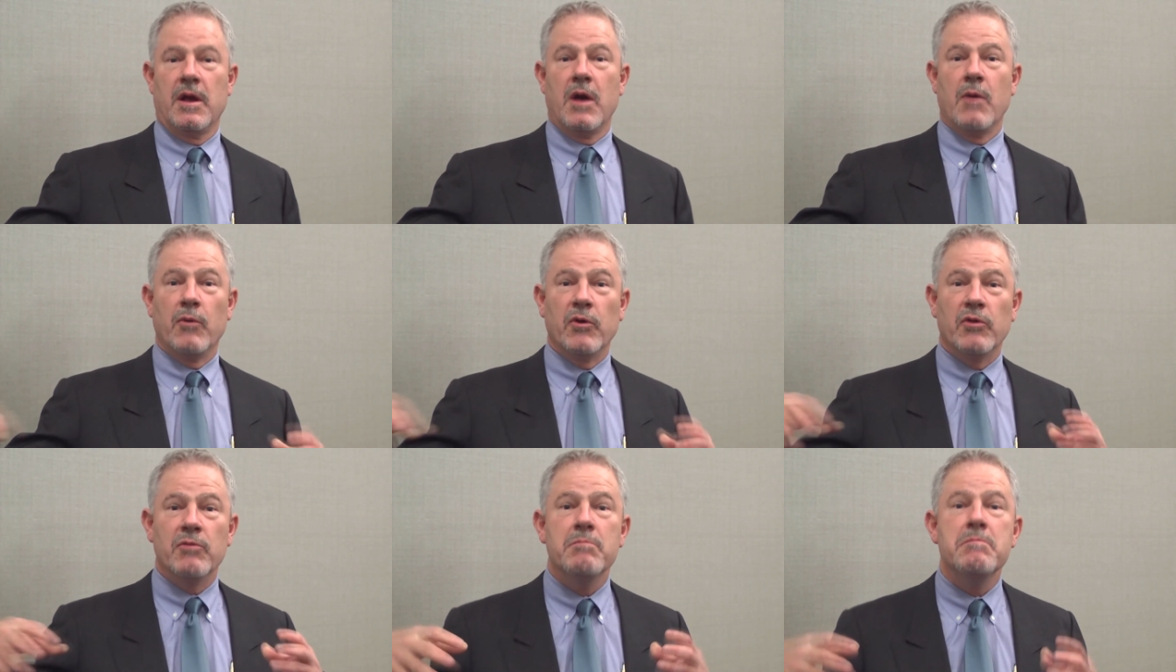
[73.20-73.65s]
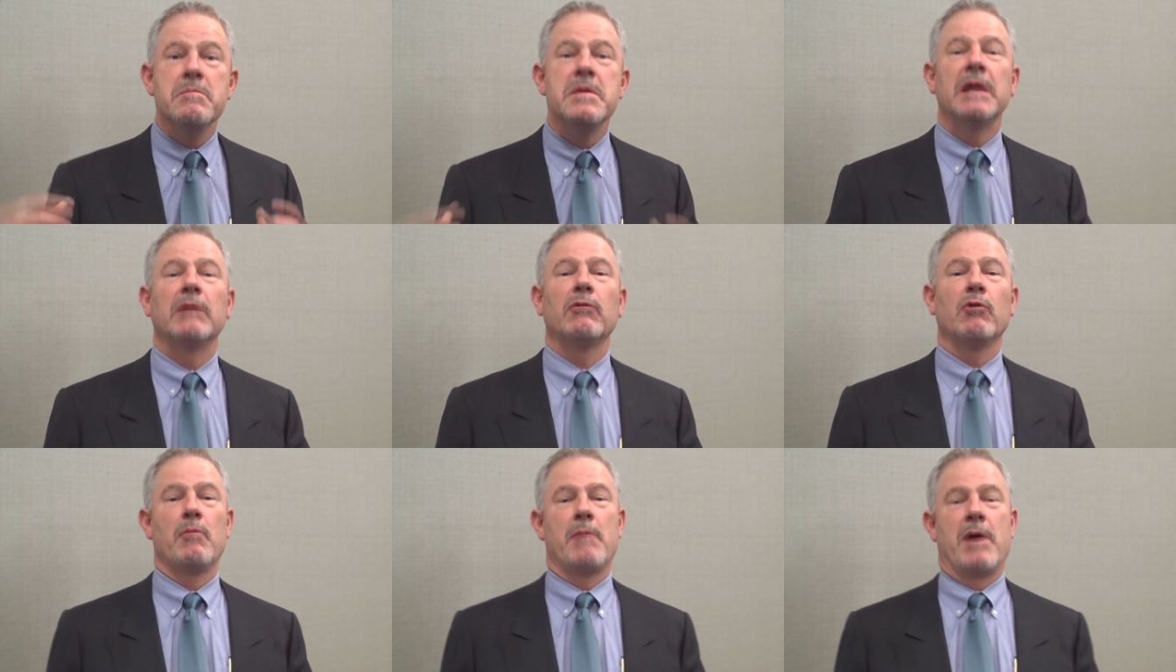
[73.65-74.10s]
with
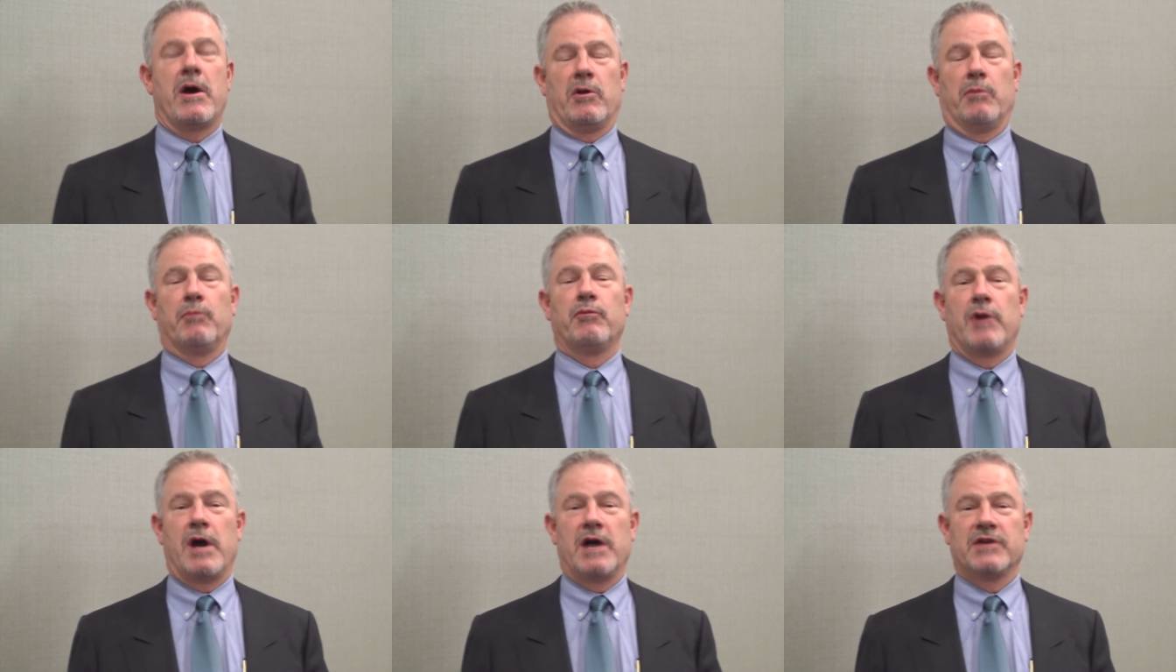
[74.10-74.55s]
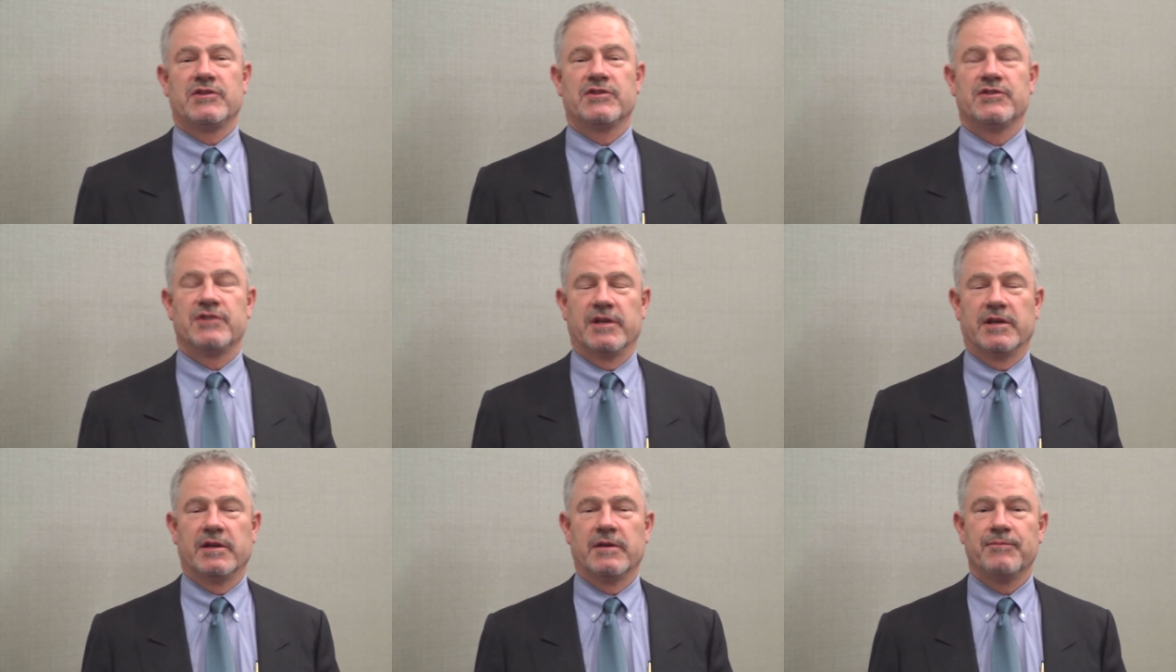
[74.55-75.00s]
minimal amount of
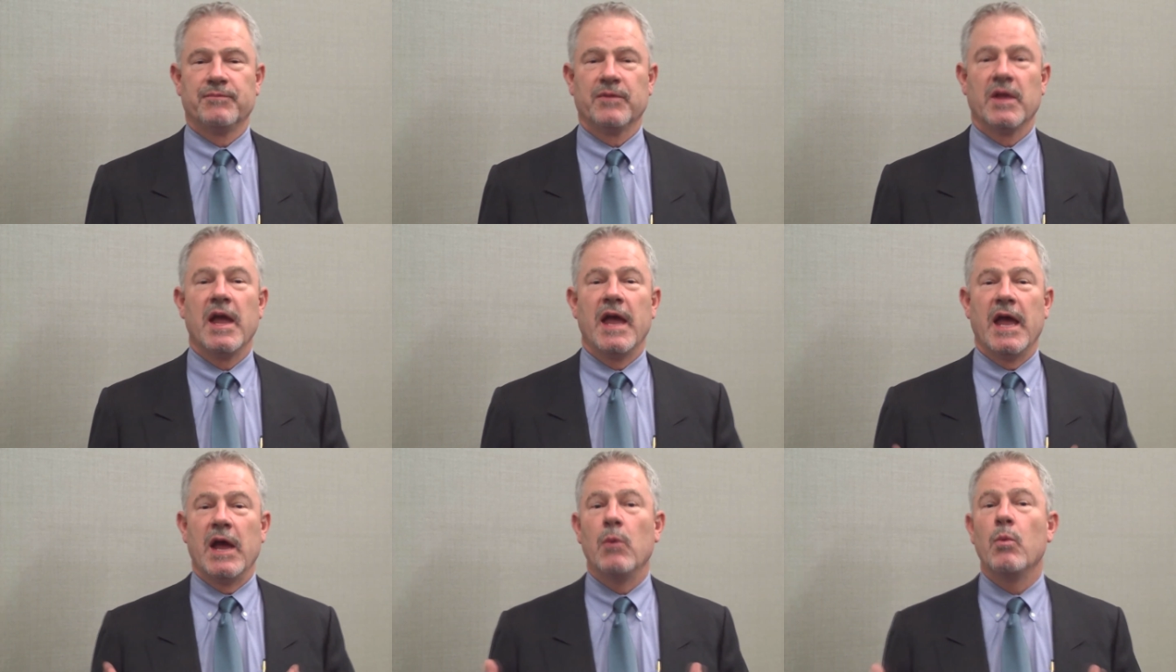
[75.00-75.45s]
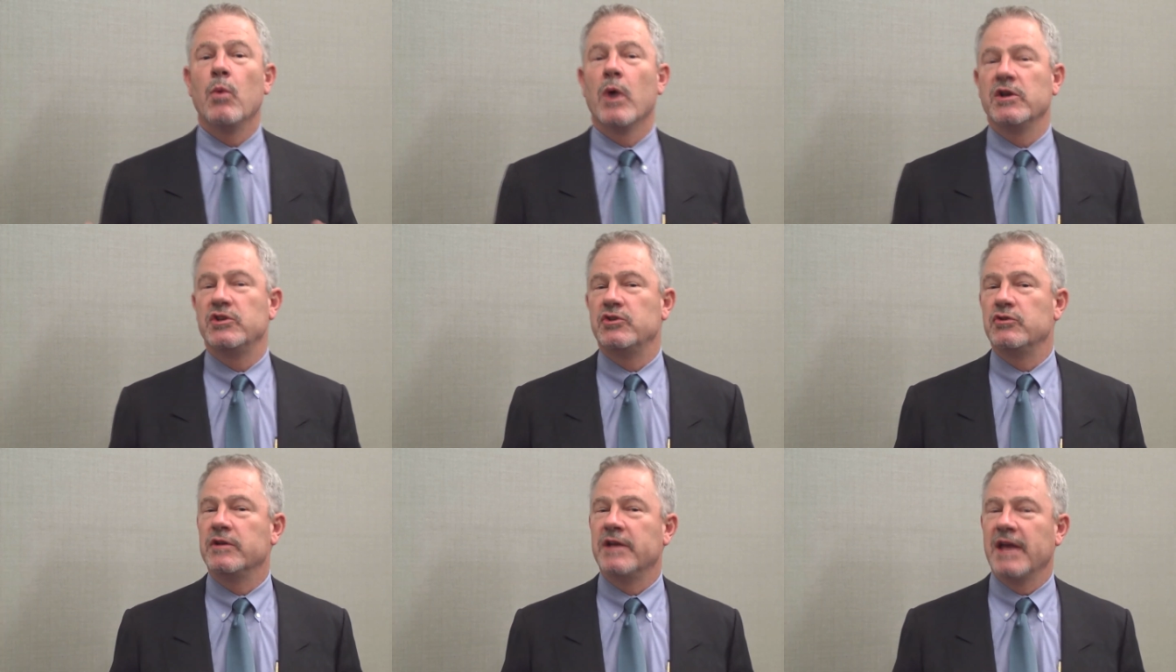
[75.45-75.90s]
processing. And
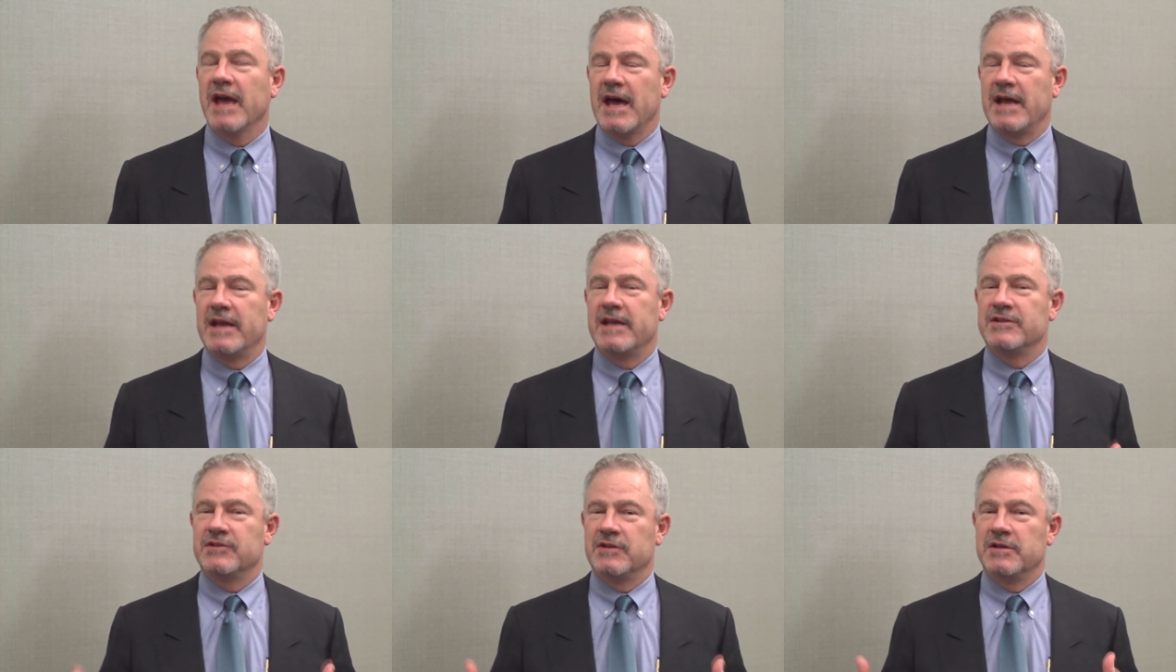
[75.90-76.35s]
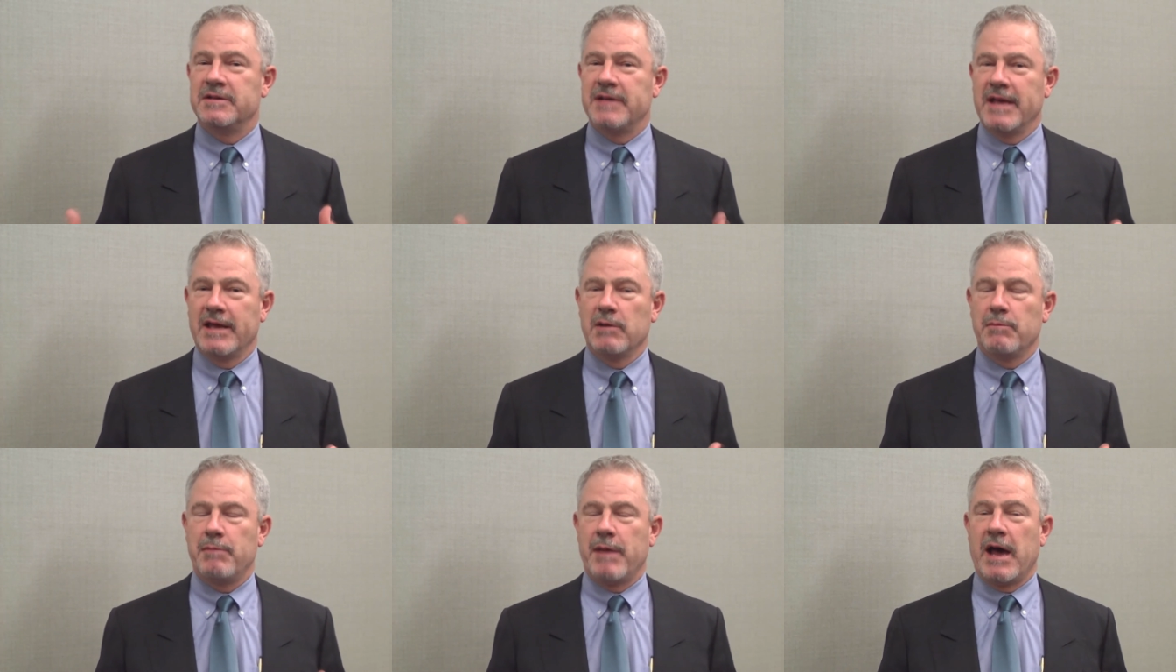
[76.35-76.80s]
what you get is a
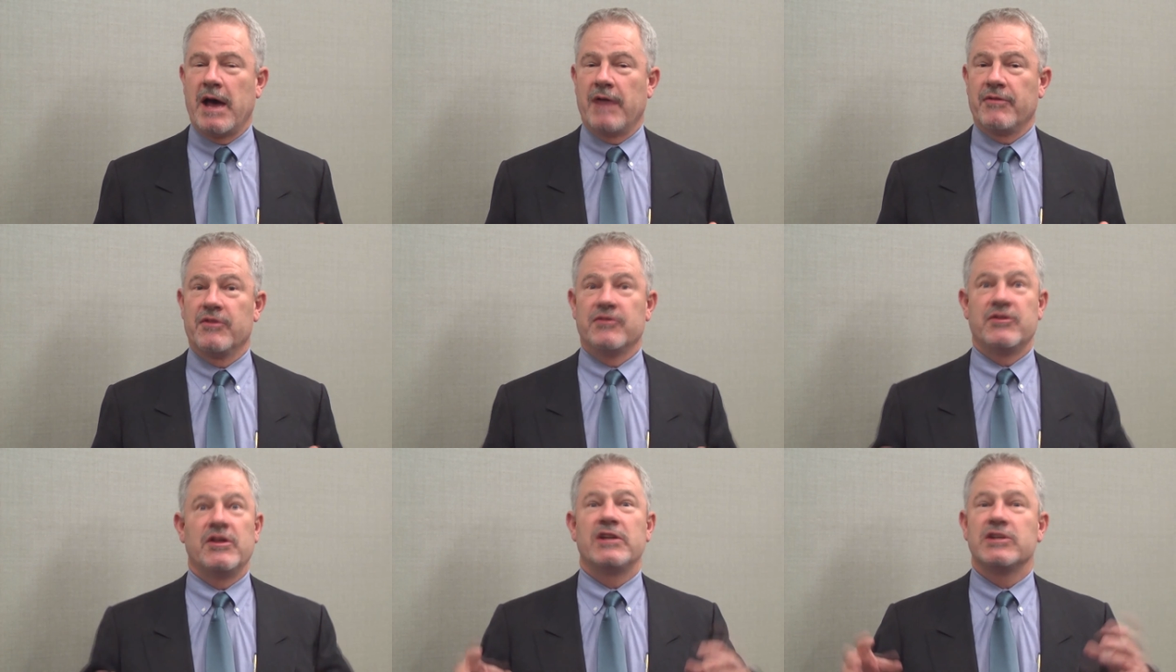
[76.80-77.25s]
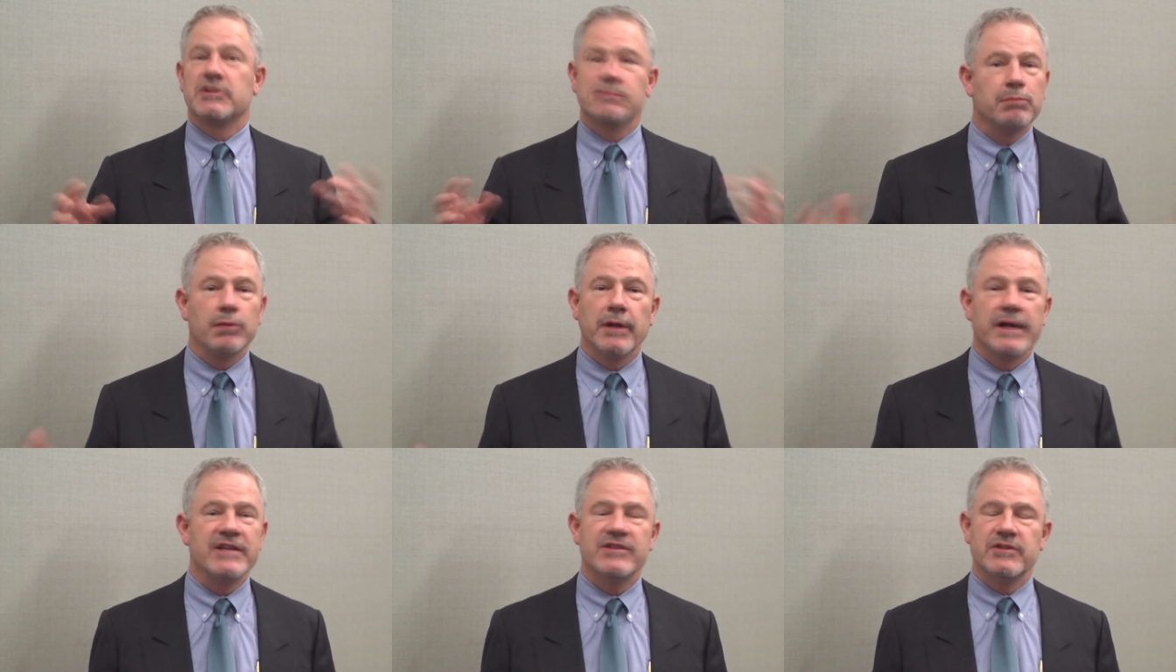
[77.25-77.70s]
data path that is
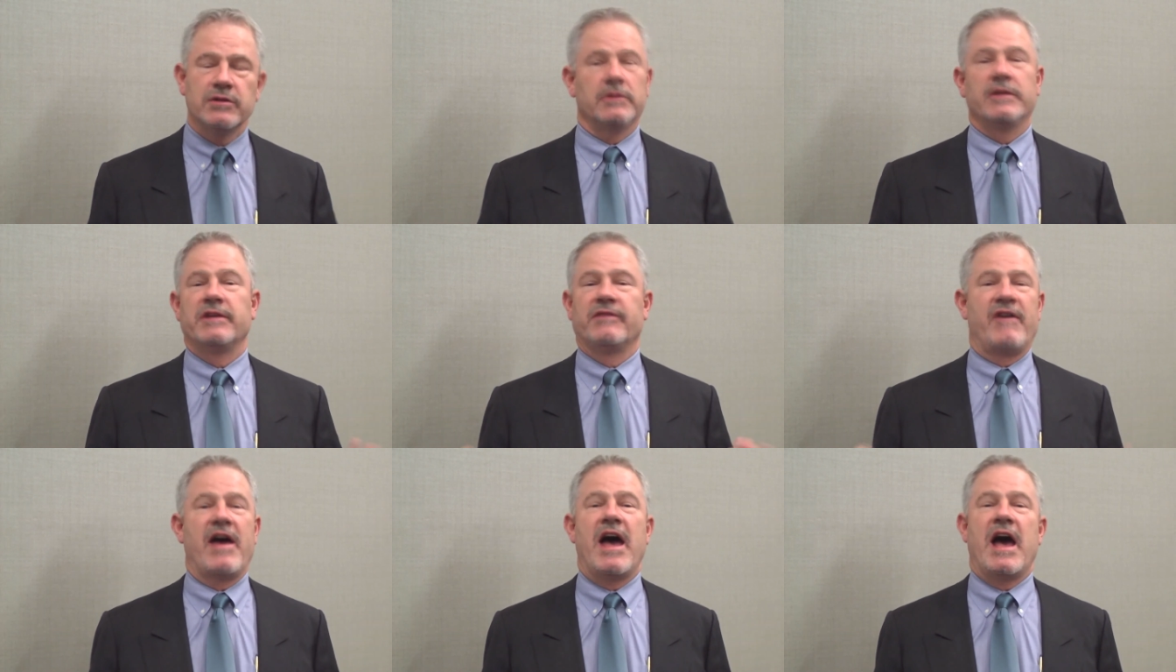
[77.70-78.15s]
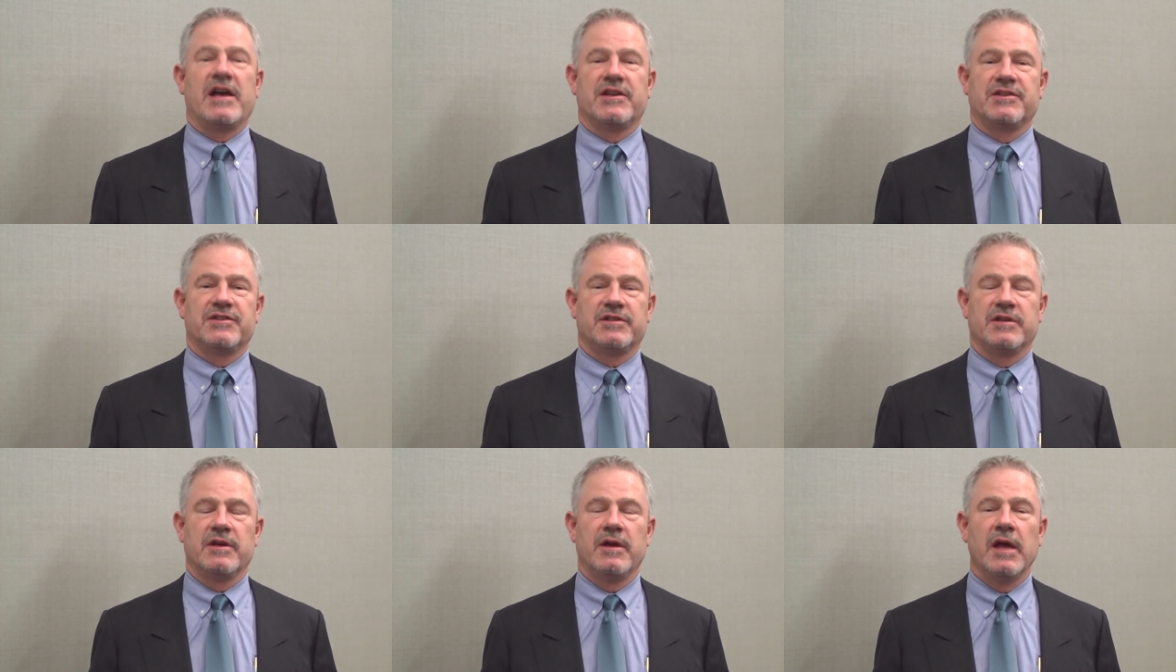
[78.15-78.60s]
blazingly
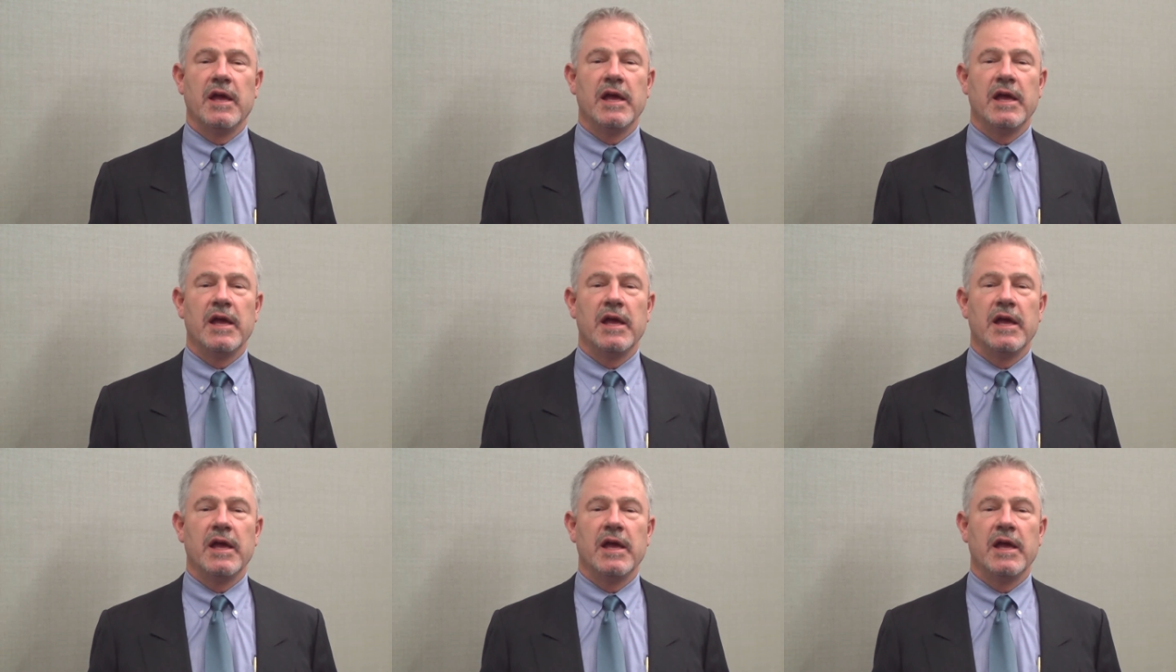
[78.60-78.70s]
fast.